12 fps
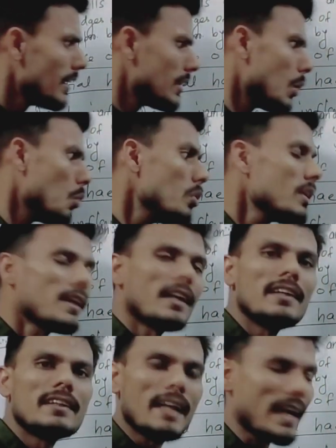the wound
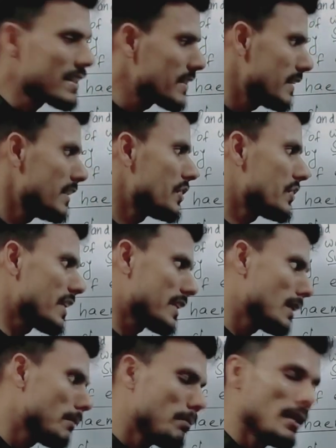contraction is
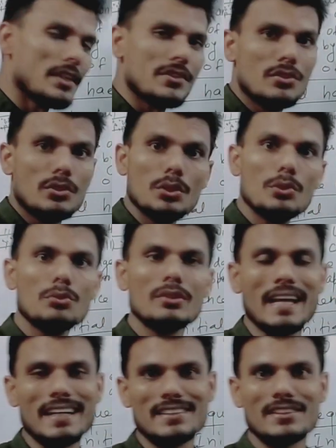taking place. So due to the
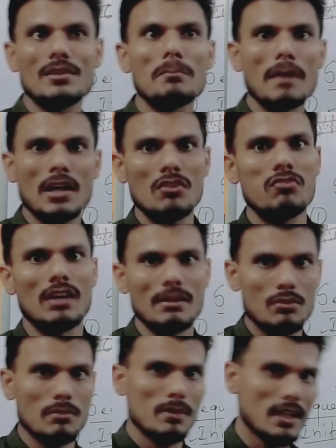action of
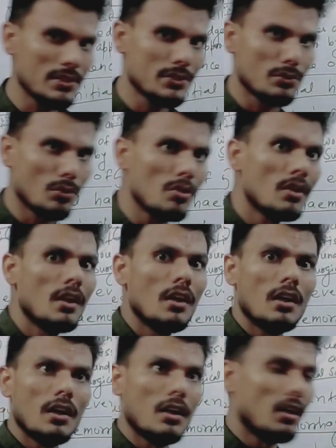myofibroblasts,
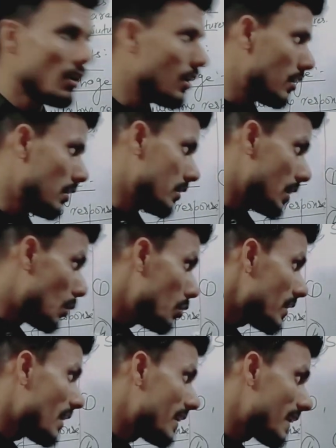the
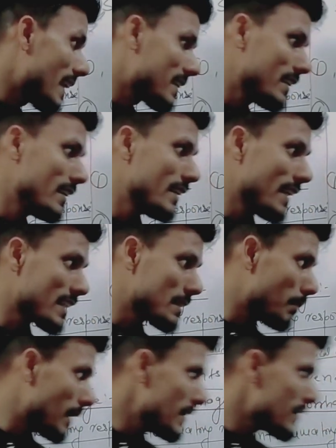wound contraction takes
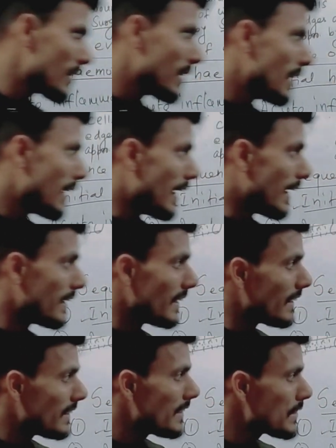place, and
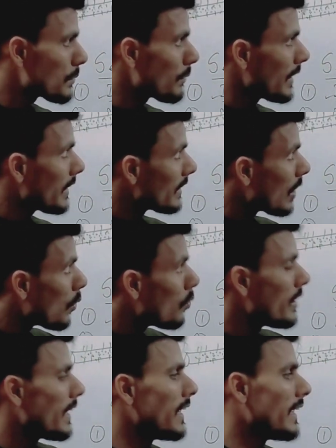in this way the
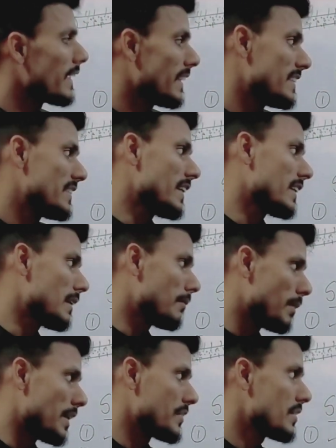wound healing is taking
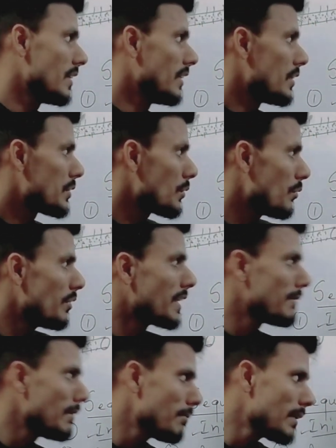place. So
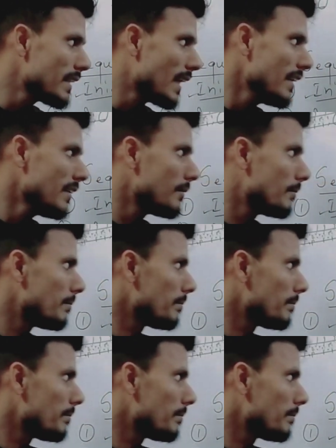remember that